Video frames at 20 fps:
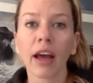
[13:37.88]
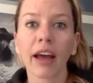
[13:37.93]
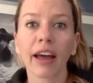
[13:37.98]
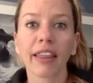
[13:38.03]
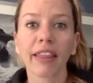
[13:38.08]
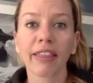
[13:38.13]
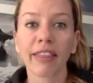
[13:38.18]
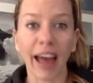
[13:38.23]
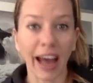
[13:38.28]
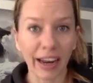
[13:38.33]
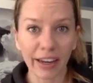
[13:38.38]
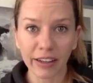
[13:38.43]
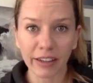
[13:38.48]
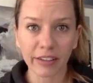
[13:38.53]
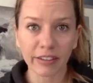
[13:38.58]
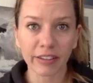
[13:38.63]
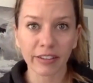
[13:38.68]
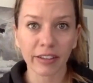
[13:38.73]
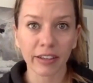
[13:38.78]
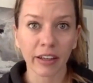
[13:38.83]
That
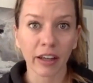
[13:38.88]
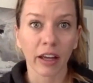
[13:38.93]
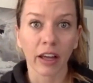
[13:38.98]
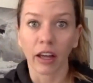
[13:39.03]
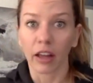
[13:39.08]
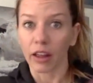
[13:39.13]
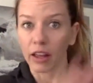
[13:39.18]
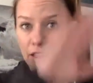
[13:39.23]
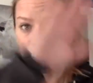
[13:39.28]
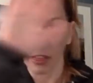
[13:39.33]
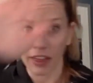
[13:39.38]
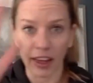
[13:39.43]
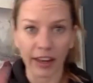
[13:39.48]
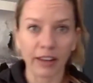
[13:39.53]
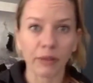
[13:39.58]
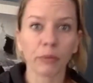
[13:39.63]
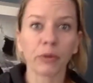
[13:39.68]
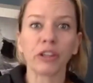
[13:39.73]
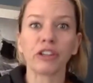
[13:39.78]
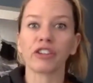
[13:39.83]
is,
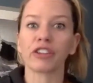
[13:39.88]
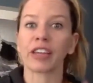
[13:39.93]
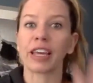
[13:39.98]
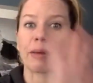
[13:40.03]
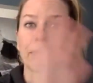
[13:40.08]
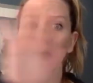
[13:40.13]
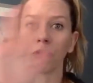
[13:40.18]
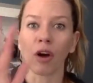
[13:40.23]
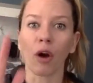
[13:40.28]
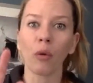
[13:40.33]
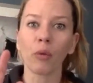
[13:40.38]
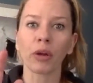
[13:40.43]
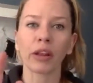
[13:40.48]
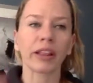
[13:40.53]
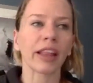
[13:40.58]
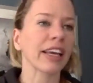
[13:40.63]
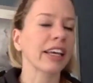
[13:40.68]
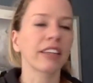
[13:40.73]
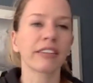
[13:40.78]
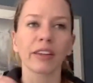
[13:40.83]
then we just keep going.
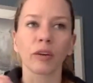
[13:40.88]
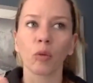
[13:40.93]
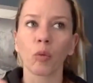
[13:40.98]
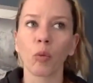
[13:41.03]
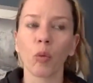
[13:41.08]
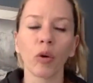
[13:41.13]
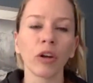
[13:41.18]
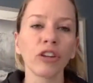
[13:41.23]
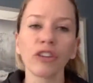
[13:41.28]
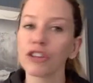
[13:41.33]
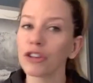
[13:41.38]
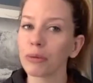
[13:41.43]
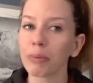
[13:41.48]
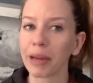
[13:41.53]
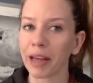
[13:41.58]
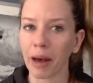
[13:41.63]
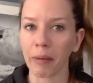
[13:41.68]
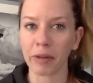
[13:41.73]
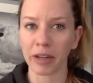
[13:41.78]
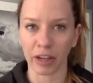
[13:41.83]
It's once you
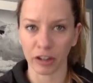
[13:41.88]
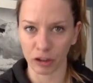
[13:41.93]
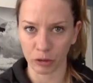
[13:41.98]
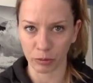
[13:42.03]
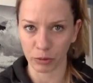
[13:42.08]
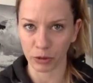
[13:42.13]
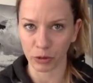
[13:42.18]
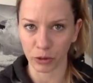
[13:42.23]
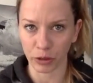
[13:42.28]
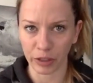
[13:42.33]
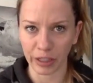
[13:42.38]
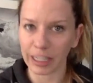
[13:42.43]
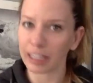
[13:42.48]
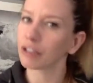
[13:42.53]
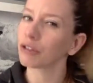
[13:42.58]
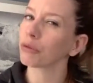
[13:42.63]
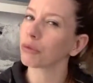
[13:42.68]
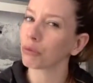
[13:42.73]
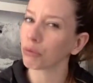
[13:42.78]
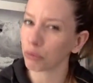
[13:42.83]
become an entrepreneur, it's
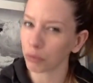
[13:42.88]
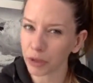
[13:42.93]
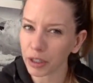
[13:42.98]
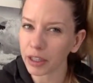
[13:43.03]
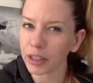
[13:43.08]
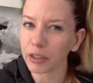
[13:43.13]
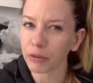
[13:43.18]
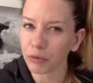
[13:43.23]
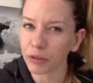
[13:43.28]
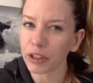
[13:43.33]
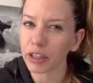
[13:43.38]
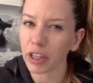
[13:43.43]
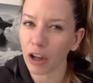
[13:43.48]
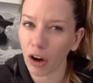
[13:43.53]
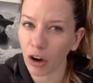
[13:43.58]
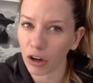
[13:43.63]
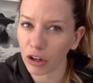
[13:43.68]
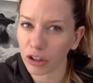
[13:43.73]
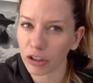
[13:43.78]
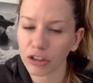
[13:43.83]
really, really
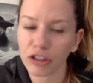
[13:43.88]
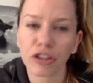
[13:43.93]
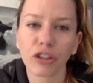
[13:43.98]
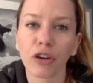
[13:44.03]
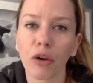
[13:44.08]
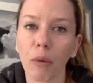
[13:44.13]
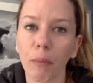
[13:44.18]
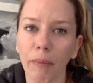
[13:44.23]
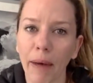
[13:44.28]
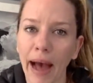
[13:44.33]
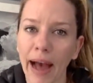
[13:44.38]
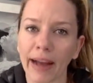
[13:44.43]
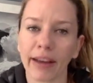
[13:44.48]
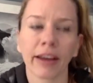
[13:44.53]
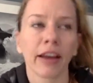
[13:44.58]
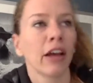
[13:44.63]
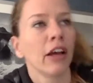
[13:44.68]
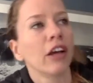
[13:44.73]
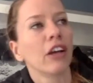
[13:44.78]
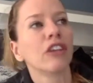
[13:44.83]
hard to go back
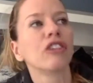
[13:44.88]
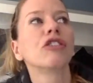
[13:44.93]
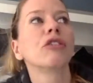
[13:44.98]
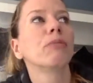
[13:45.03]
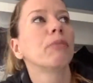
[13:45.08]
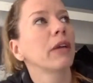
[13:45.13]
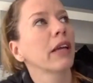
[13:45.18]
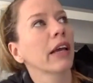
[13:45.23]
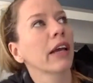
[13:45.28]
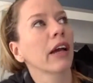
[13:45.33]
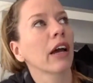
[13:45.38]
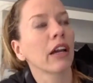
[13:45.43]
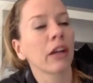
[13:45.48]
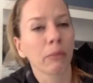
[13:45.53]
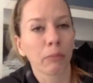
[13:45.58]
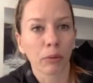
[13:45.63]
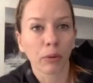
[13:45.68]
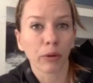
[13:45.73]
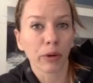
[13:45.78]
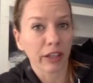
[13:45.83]
to being an
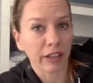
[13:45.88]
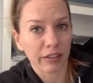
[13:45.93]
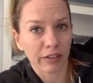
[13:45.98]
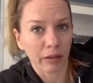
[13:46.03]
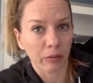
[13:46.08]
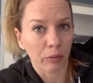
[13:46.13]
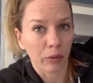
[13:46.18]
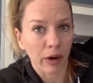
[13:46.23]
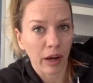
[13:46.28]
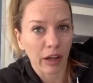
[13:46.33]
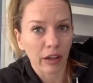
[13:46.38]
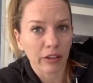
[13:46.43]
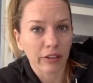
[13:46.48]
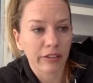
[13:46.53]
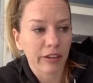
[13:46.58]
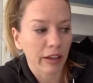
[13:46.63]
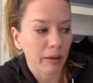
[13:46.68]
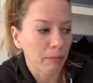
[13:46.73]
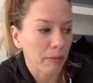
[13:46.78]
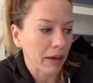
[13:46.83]
employee somewhere else,
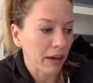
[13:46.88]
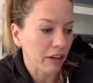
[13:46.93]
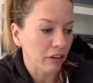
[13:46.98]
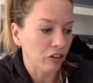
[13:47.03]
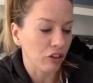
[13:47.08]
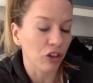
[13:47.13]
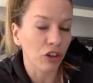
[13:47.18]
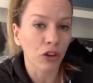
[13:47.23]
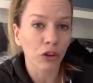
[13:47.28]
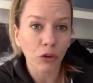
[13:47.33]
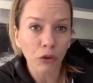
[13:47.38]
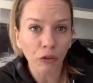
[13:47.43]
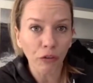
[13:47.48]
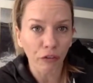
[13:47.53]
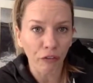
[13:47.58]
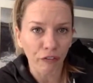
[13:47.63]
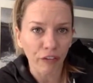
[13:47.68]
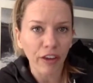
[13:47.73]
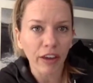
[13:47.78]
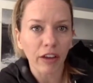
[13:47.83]
because you
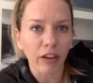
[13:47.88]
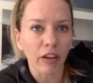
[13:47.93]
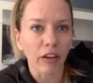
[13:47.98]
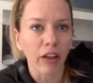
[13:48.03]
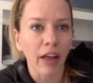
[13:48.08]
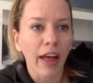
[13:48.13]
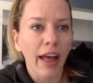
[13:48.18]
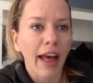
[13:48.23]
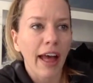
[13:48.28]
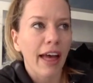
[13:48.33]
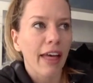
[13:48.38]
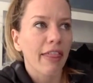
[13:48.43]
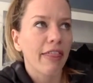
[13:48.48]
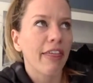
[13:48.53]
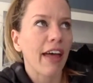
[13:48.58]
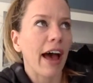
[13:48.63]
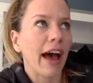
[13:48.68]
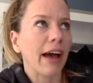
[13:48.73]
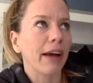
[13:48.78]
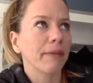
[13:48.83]
feel
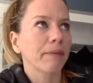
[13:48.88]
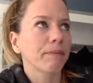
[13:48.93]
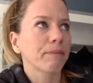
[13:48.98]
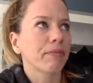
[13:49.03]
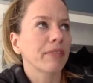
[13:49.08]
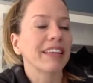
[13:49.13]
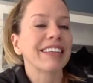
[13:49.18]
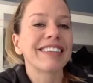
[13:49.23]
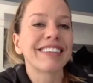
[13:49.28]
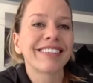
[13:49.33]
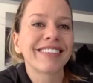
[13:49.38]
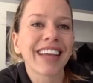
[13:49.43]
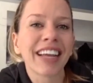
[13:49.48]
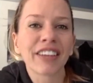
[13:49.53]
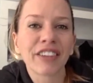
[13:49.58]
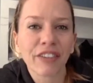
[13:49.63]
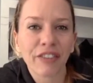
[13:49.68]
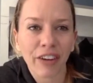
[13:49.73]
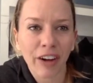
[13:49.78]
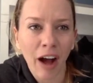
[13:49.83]
that sense
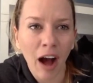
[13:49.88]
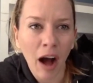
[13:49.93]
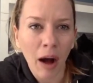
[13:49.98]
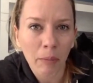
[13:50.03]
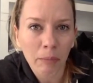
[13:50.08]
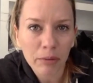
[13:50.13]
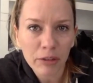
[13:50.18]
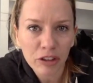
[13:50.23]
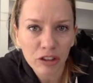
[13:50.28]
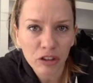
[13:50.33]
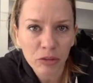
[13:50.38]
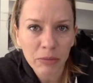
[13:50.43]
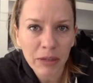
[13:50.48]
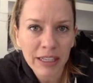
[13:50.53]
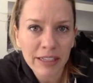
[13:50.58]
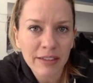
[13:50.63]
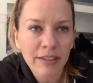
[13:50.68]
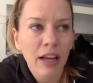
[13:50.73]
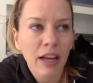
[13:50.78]
of accomplishment